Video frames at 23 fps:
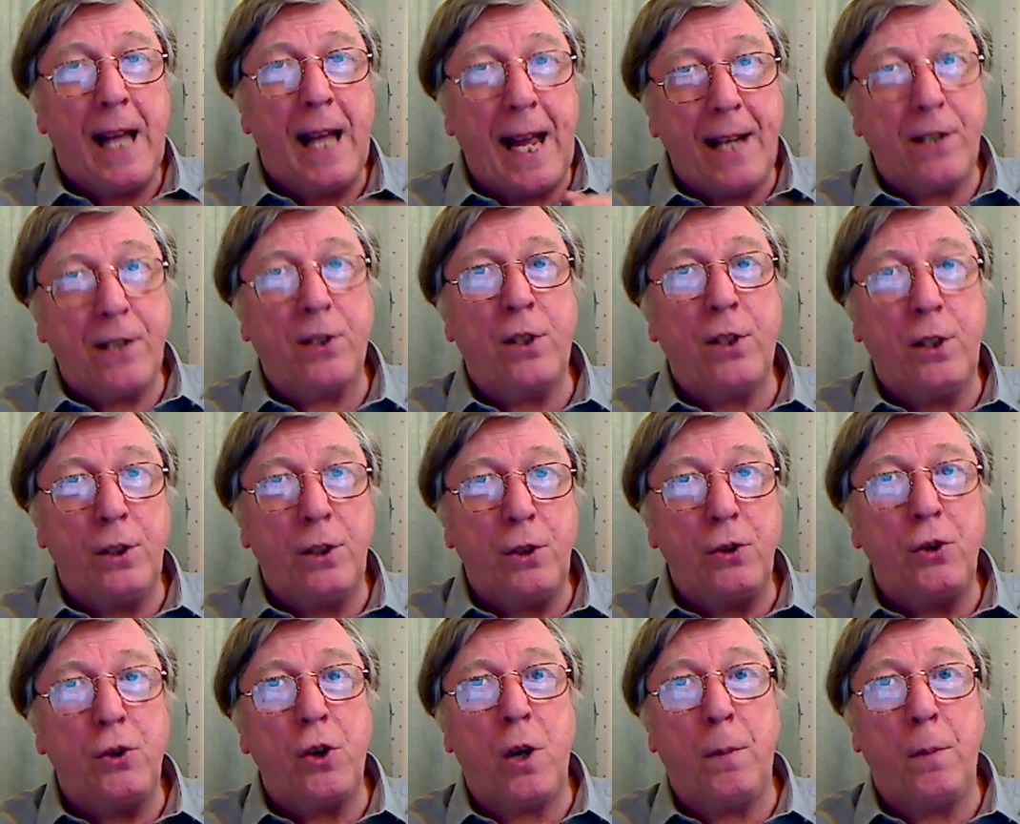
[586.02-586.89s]

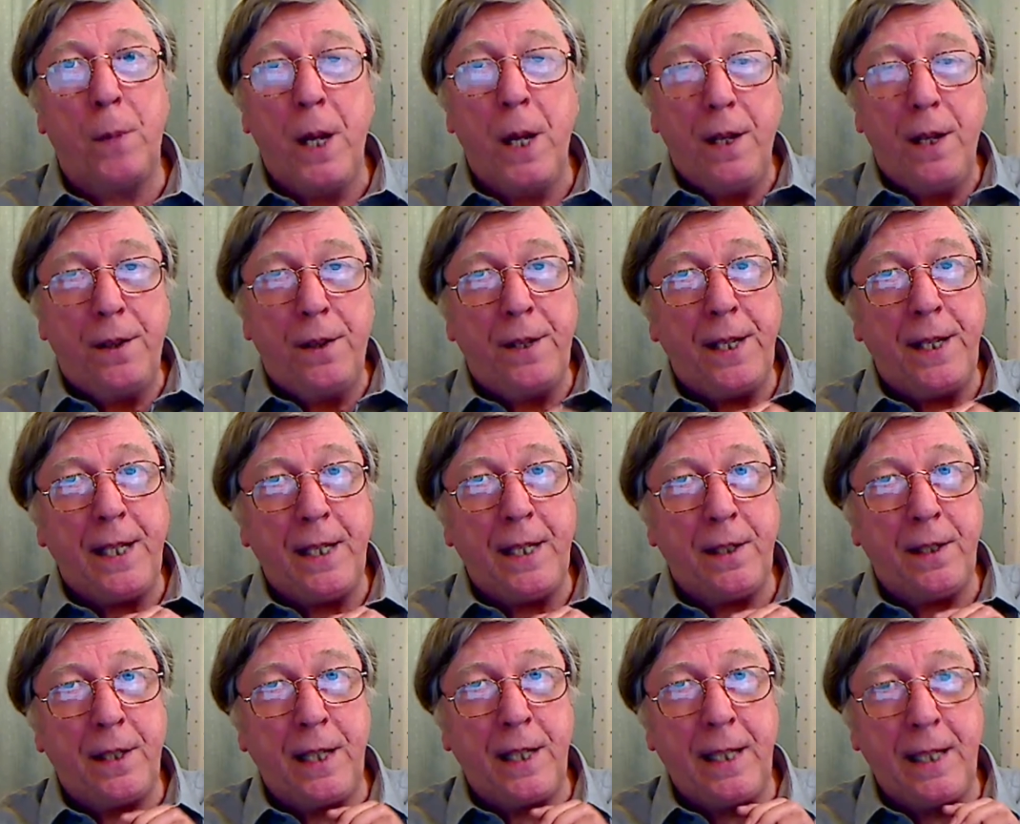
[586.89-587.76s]
excellent job.
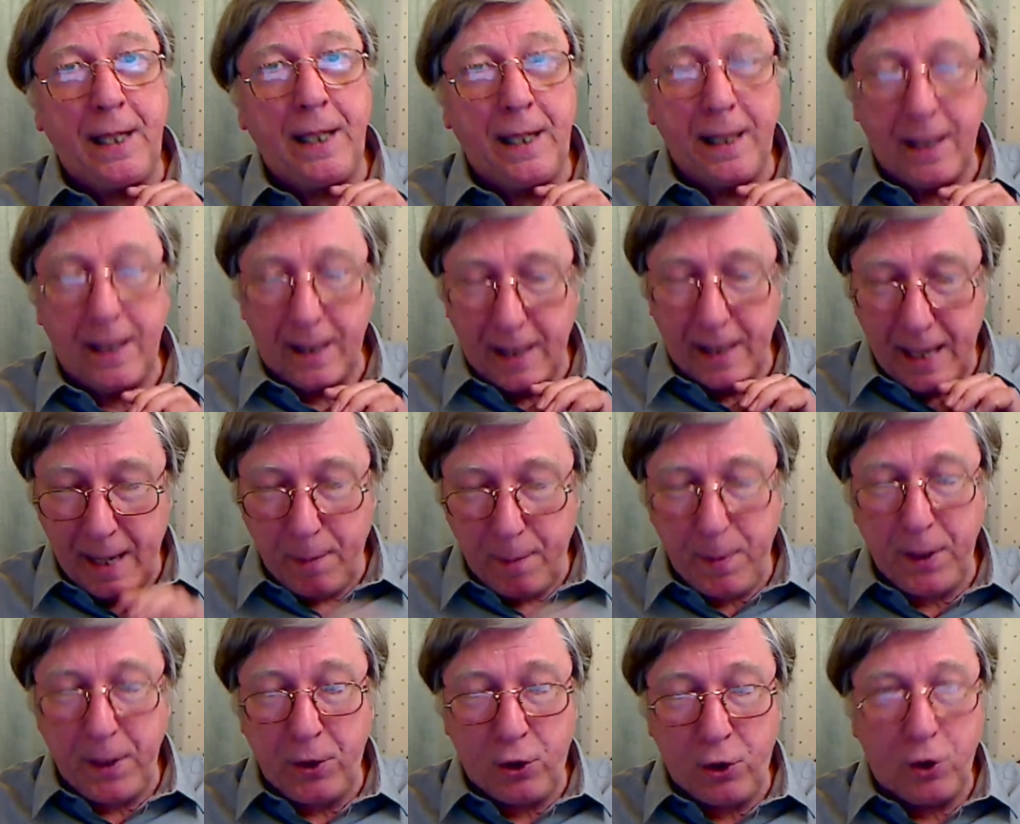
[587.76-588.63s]
The
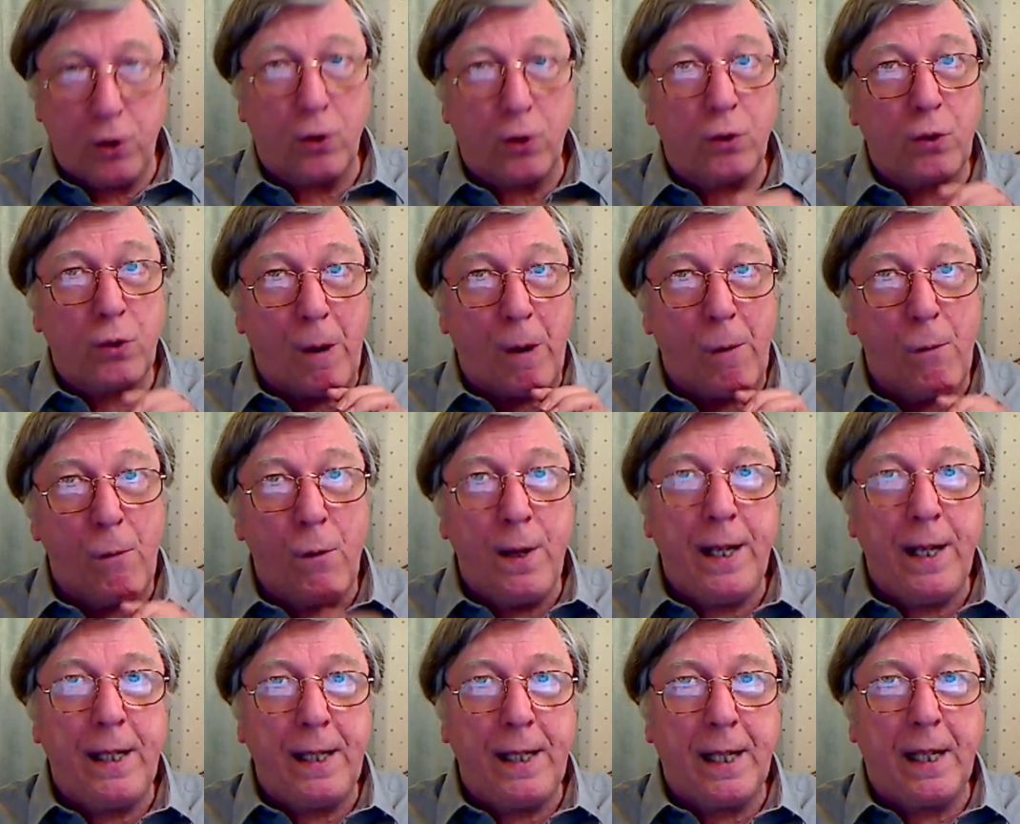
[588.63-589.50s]
image looks
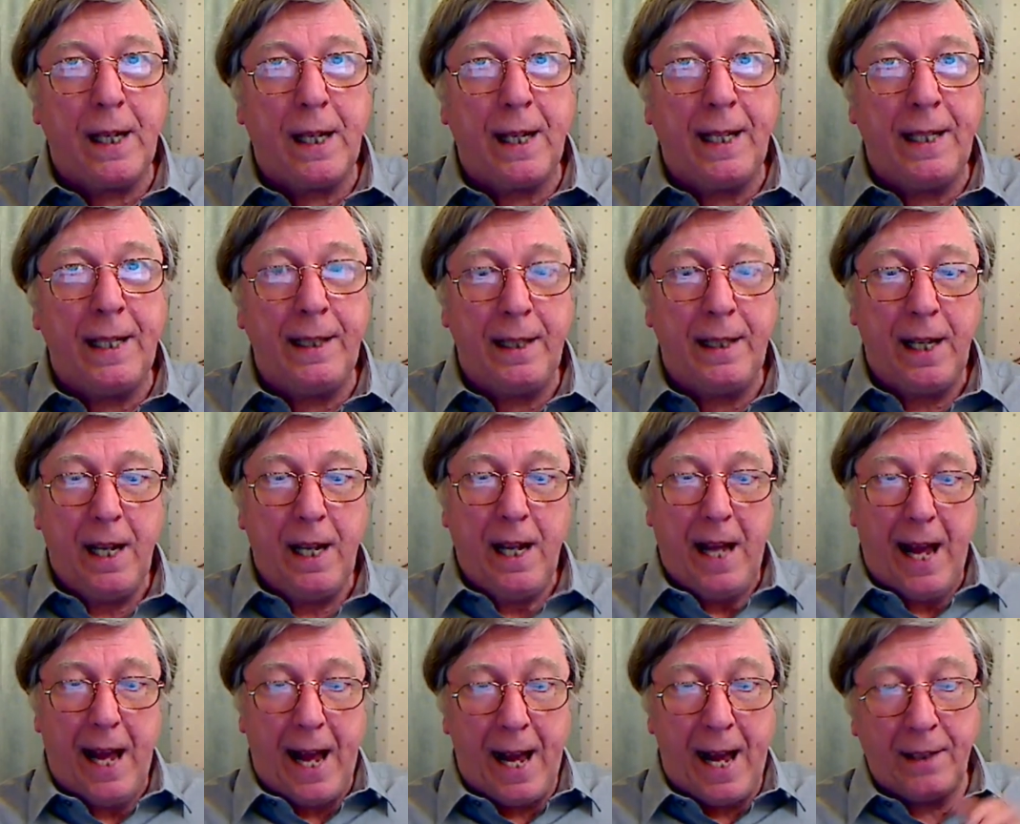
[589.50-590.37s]
really clean,
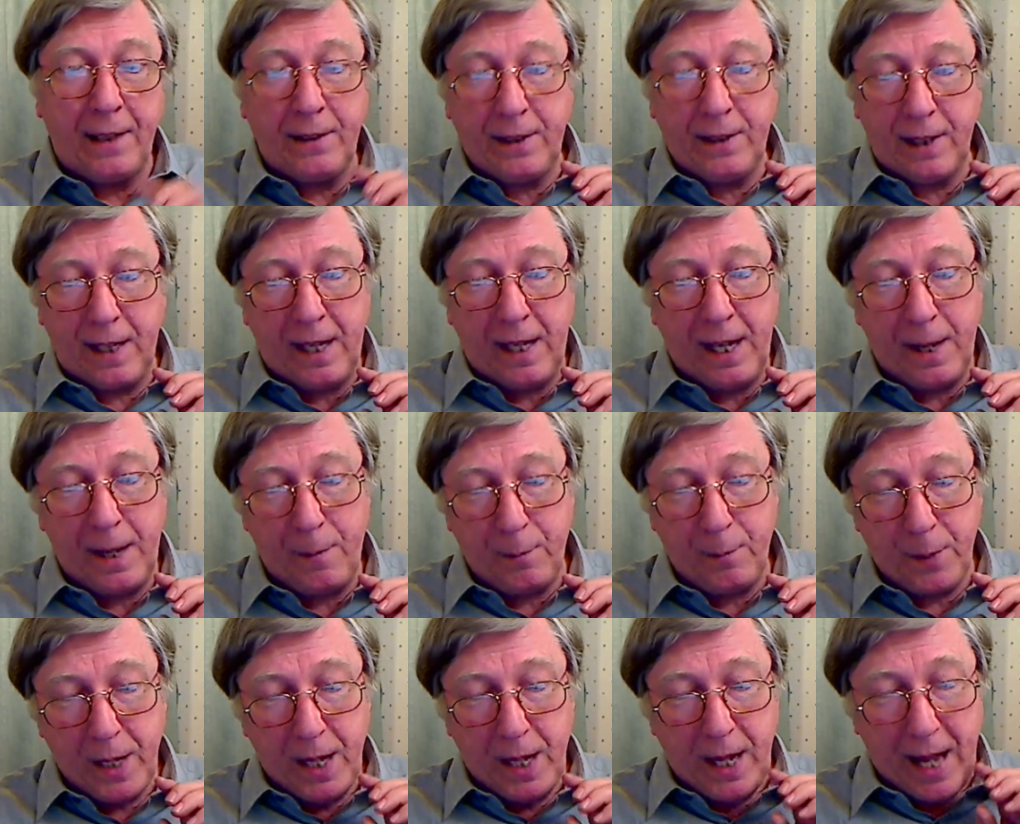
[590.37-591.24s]
and
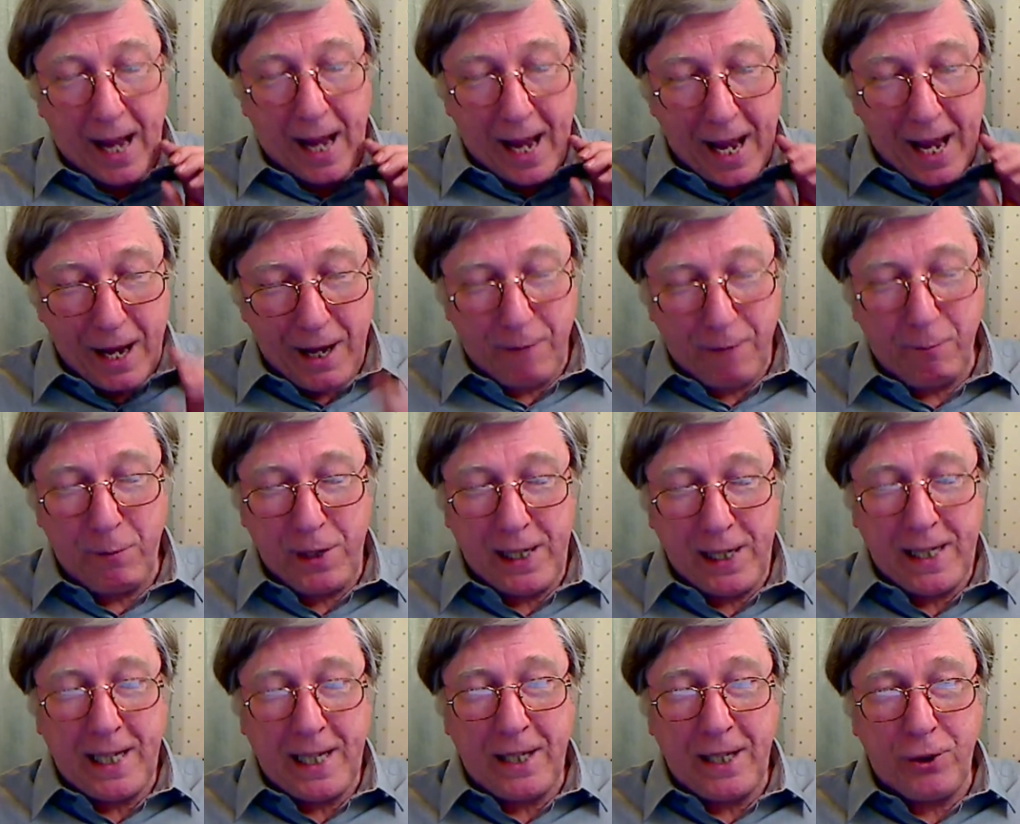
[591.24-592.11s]
I am
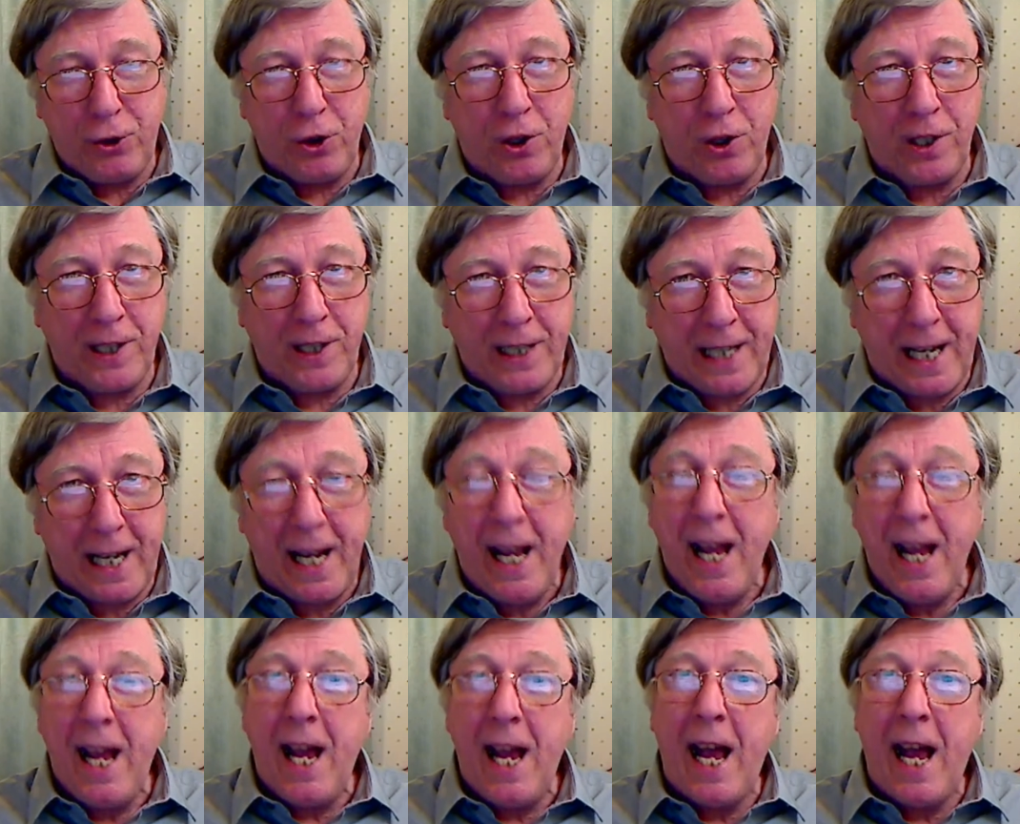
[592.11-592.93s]
really enjoying it.